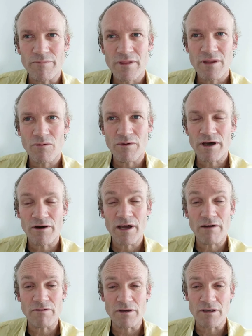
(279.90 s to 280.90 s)
without
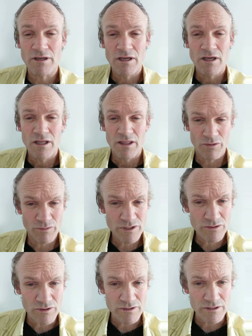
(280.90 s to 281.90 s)
having the
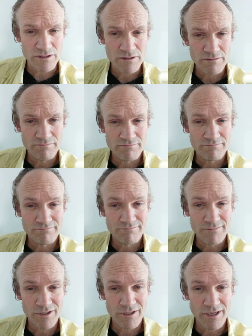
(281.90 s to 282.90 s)
resources.
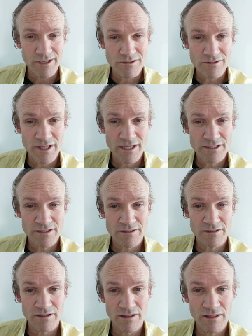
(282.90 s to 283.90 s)
Okay, and so that's
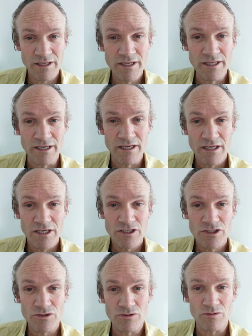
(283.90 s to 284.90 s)
leading
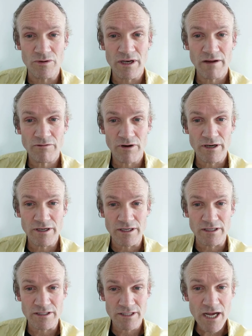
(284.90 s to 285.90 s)
to
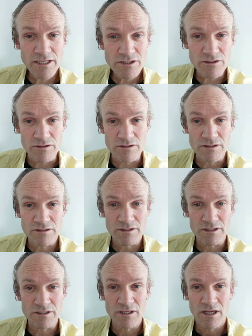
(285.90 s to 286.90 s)
never-ending disasters.
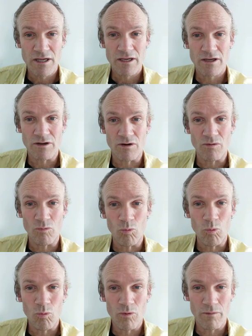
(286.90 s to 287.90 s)
These,
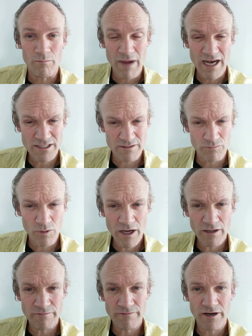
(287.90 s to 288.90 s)
massive
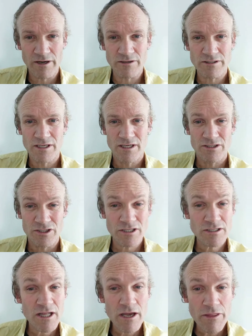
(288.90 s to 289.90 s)
wildfires,
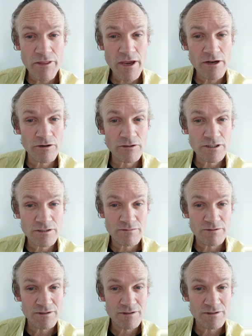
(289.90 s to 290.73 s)
just like Thanos,